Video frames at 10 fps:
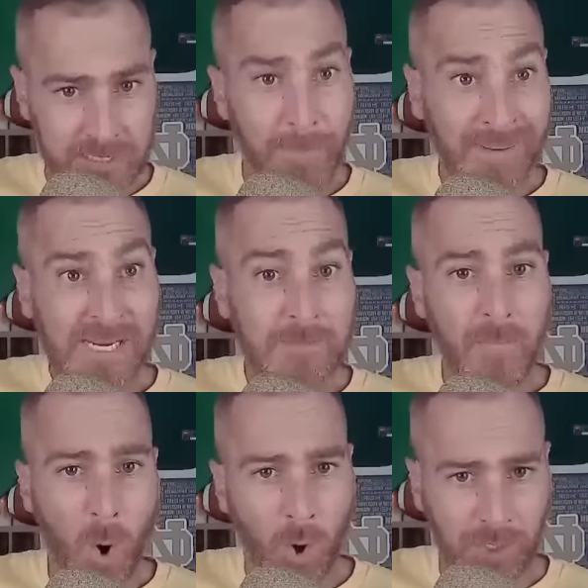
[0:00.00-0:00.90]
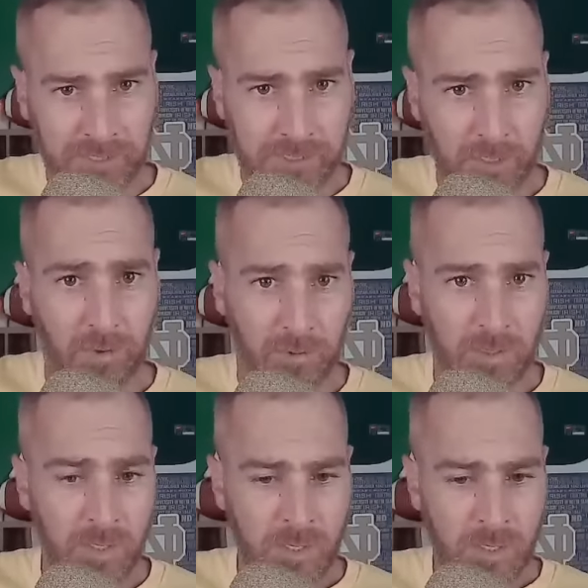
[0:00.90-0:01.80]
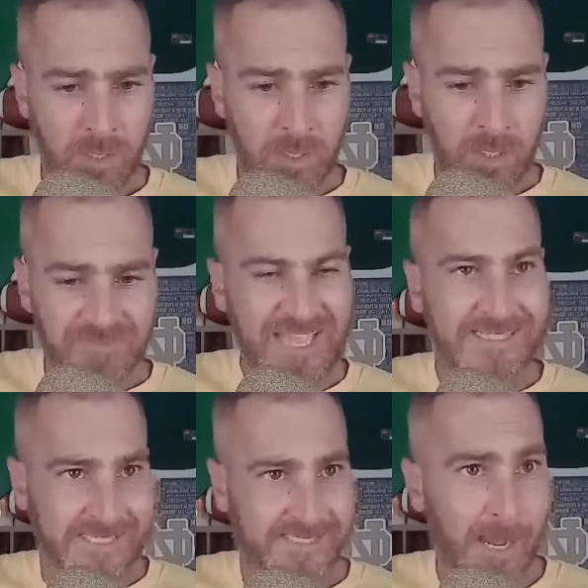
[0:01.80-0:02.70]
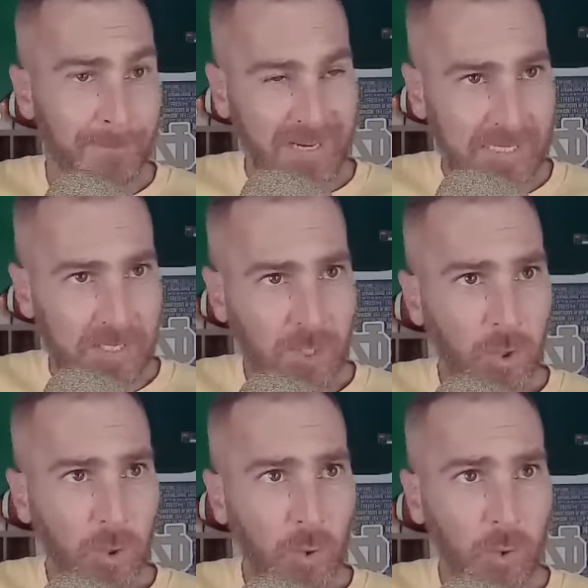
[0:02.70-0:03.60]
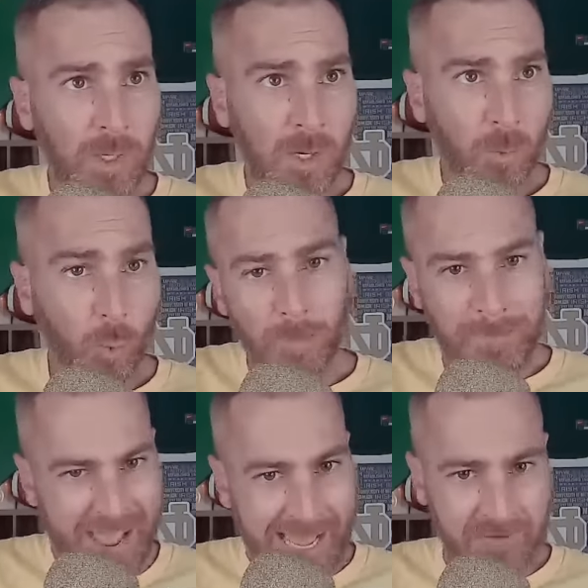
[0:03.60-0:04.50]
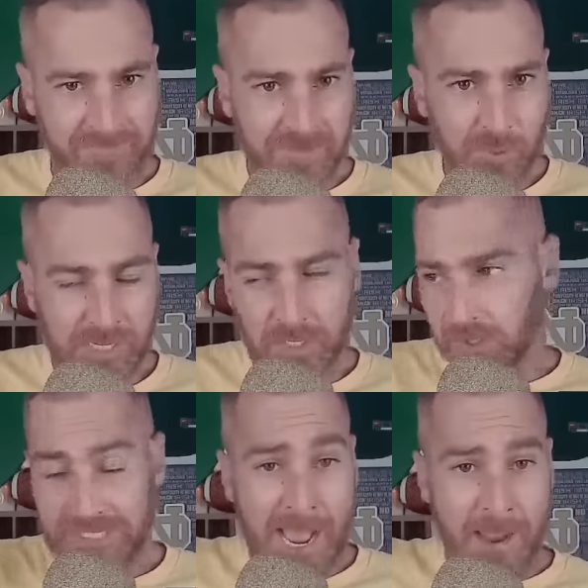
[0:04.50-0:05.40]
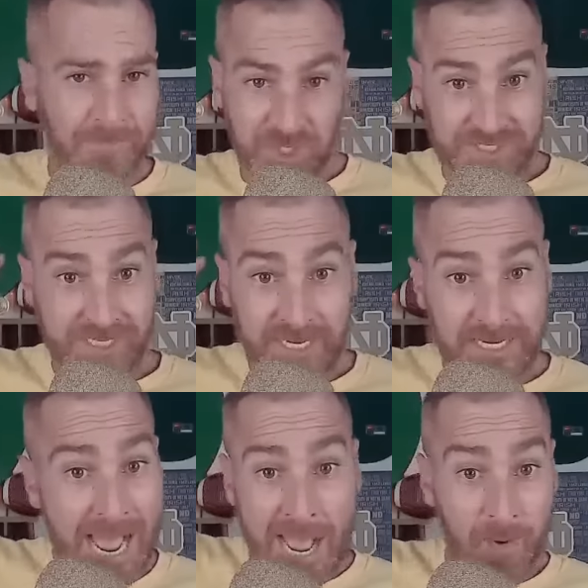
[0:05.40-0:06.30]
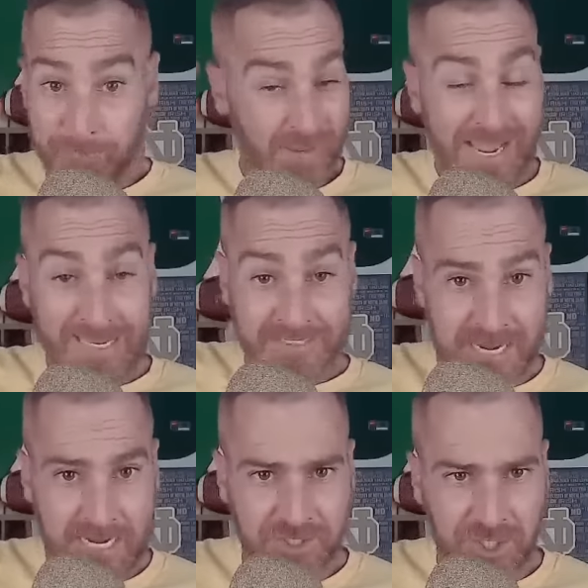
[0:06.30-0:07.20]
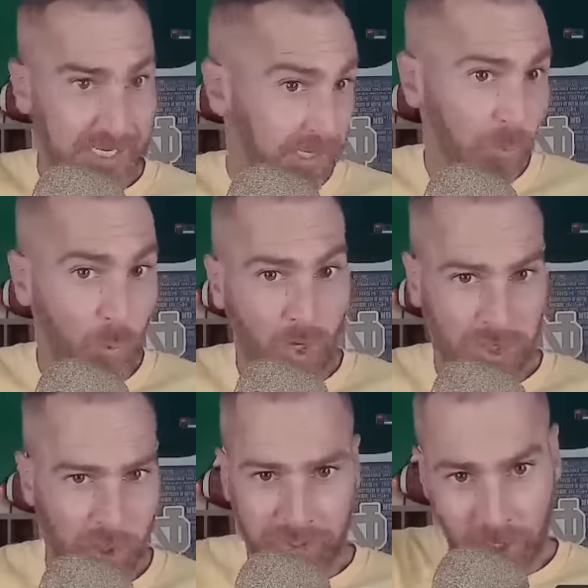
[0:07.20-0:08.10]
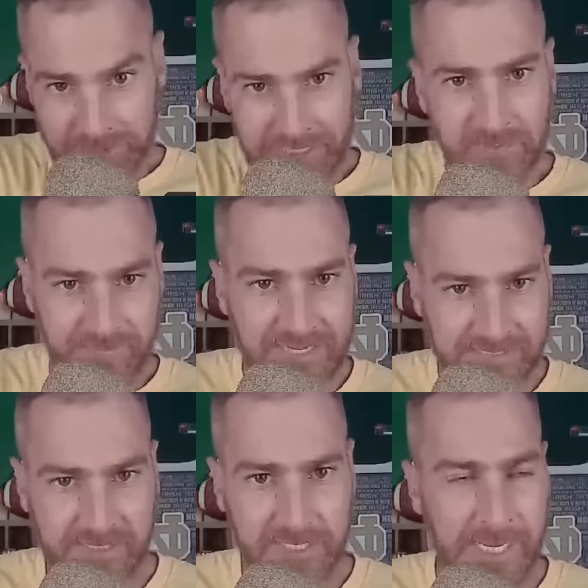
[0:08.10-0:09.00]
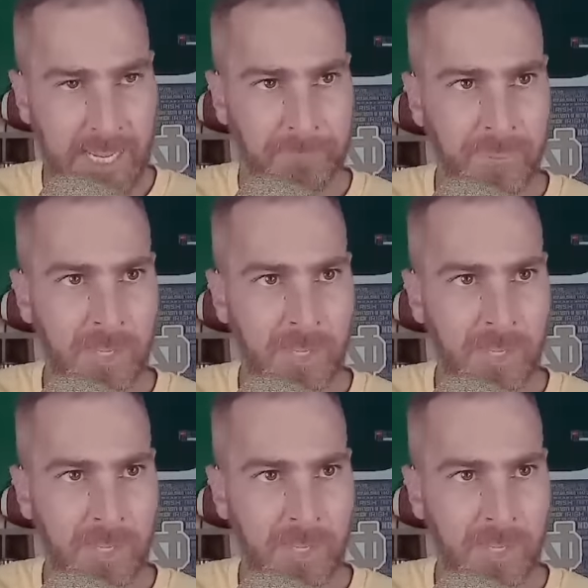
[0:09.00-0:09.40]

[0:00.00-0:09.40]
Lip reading: to mean more to you than somebody who were bad a few years. I'm just going to not pay attention. And then when we're good, I'll get invested again.